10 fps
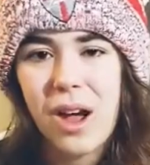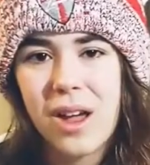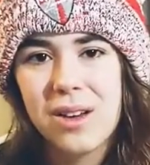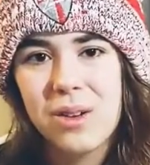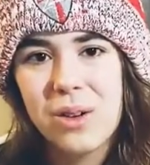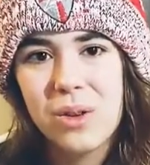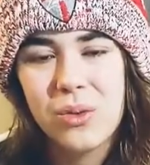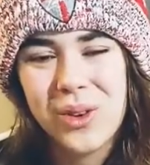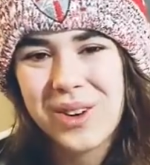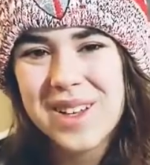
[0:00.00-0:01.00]
got
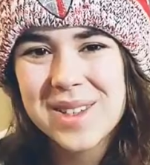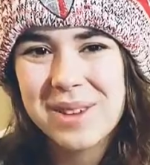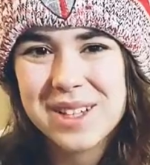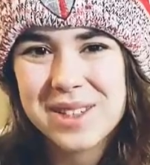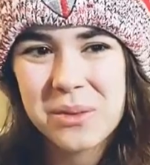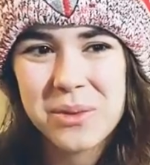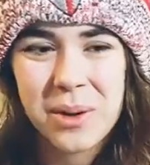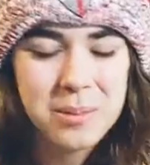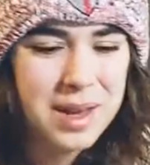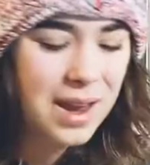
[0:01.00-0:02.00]
for Christmas
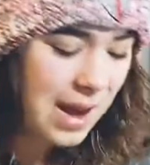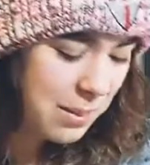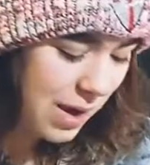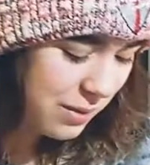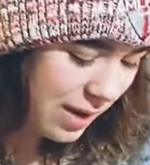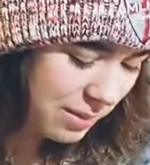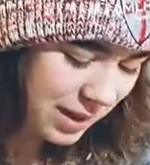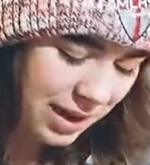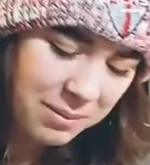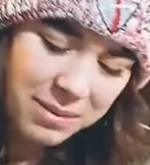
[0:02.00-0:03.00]
from me and my
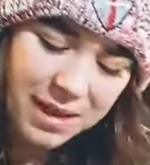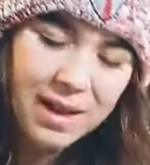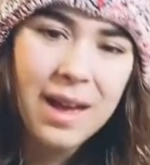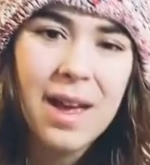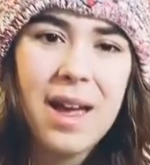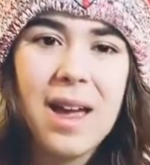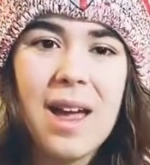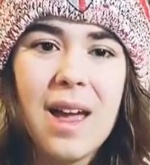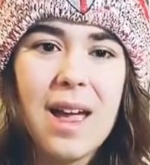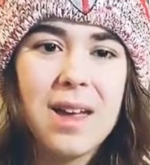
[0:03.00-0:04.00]
family.
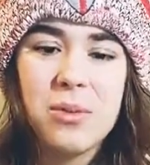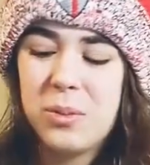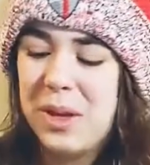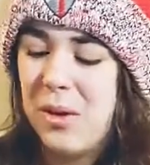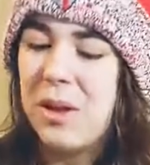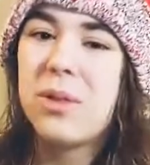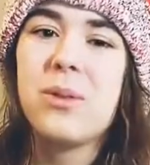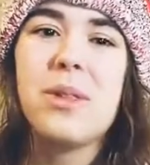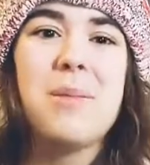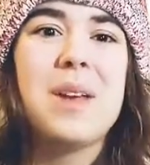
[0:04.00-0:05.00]
And we'll be going
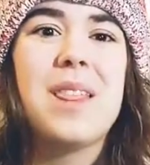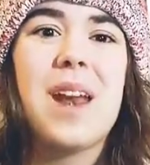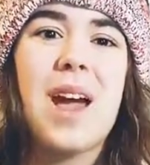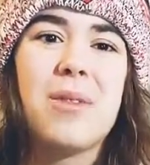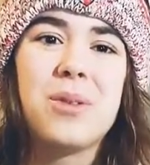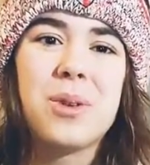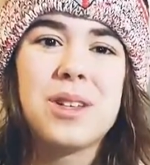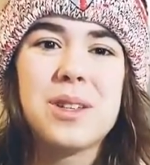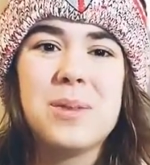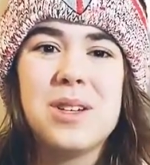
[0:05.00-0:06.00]
through them, and then
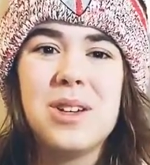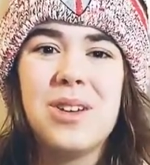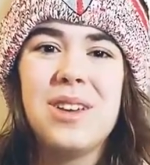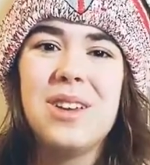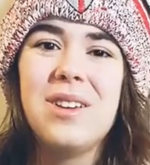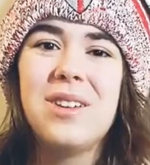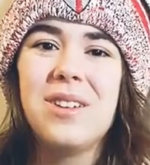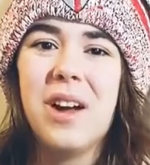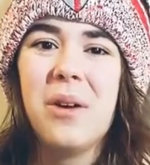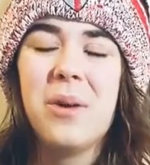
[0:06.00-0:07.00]
afterwards I'll be showing
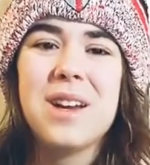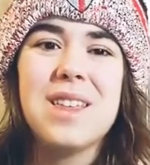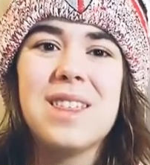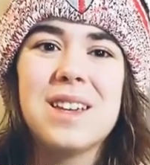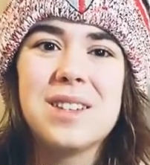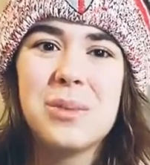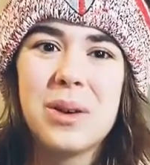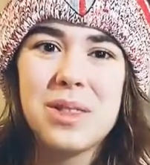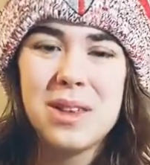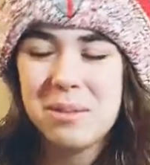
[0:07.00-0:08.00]
you what he thinks
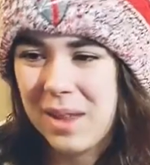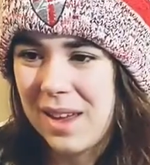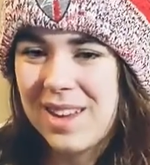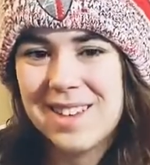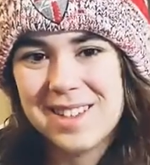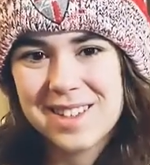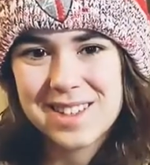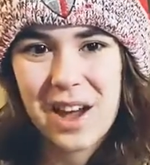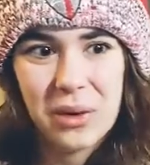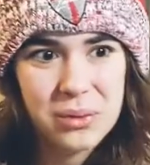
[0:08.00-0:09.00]
about them, like
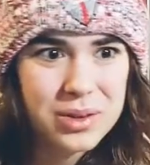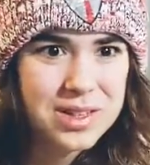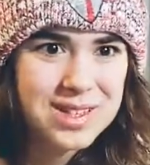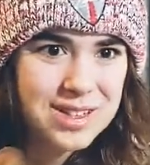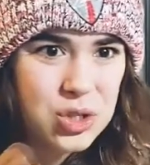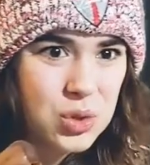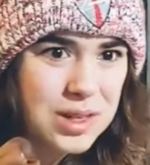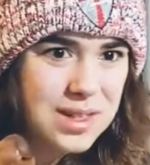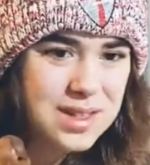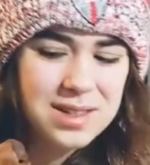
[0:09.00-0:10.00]
his outfits and
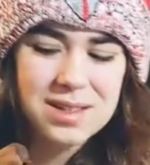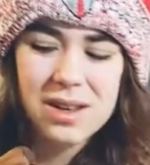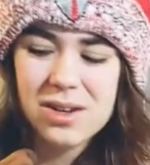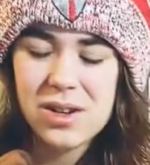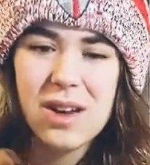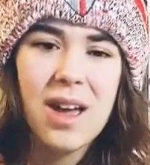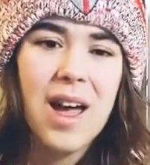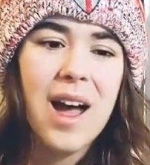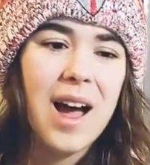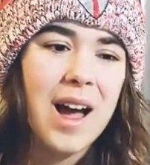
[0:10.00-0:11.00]
treats and
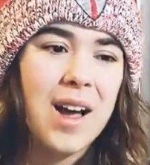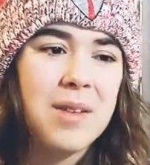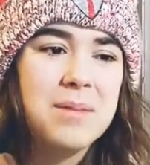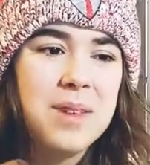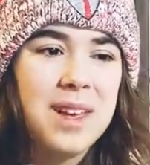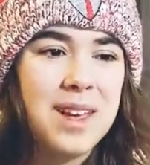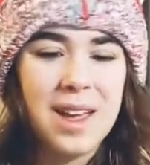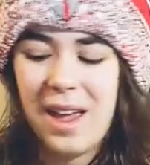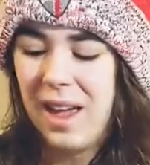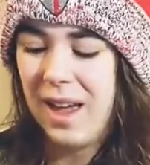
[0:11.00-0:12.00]
such.
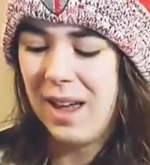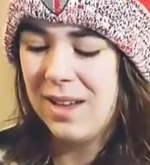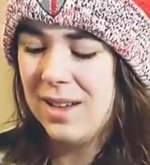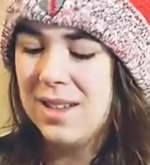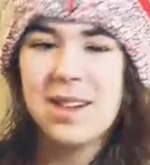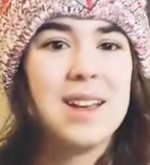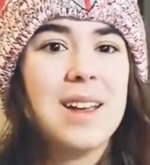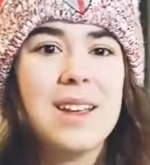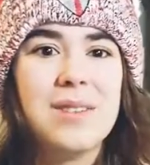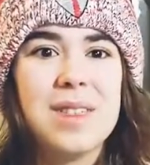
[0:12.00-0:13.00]
And
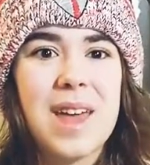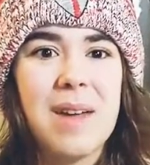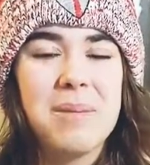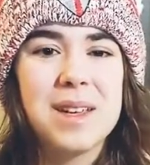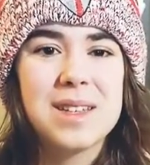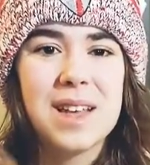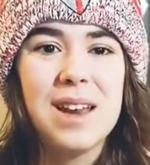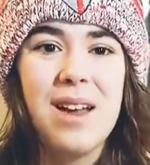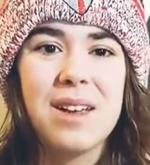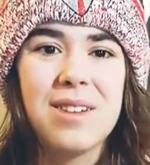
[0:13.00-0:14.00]
with that being
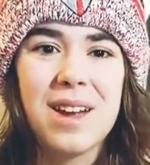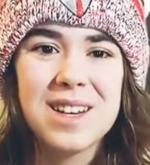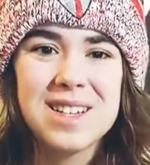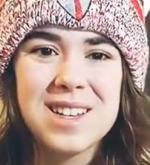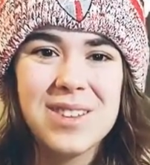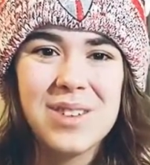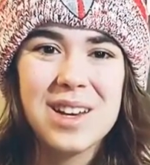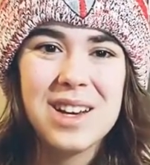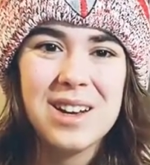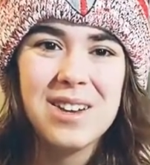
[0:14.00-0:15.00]
said, I'll get right into the
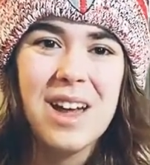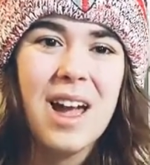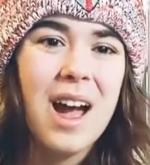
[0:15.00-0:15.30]
video.